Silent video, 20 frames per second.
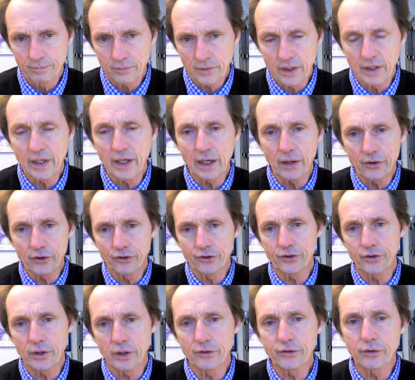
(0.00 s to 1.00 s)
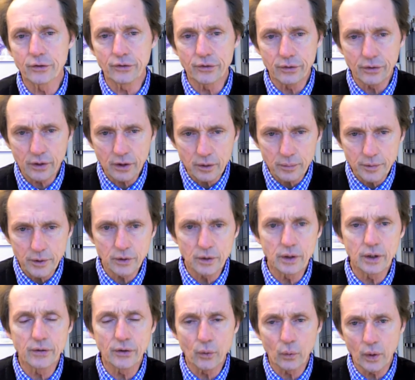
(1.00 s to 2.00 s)
and how the citizens and the
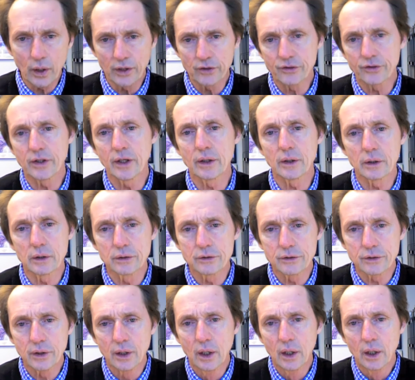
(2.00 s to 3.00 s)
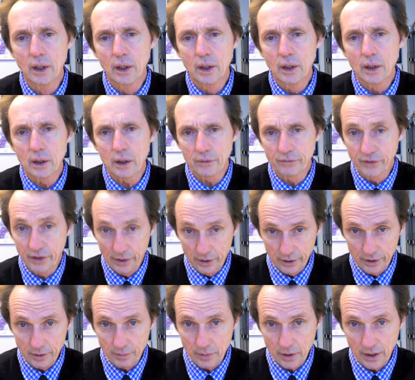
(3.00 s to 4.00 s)
community and the white settlers of
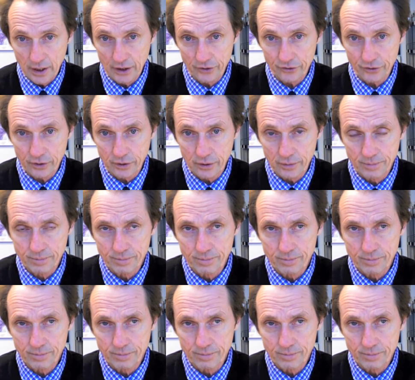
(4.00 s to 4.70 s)
Neligh, Nebraska,